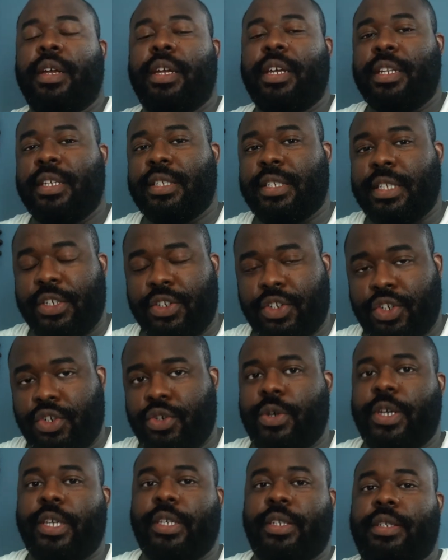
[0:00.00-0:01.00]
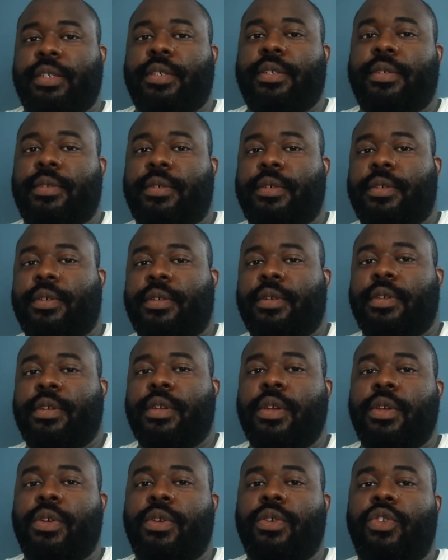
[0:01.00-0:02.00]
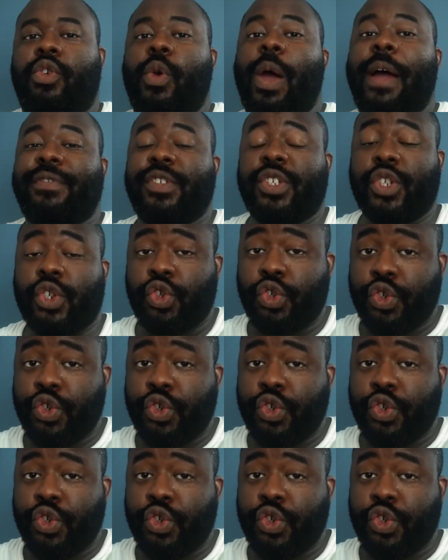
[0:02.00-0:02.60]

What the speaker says: It is a choice. You have to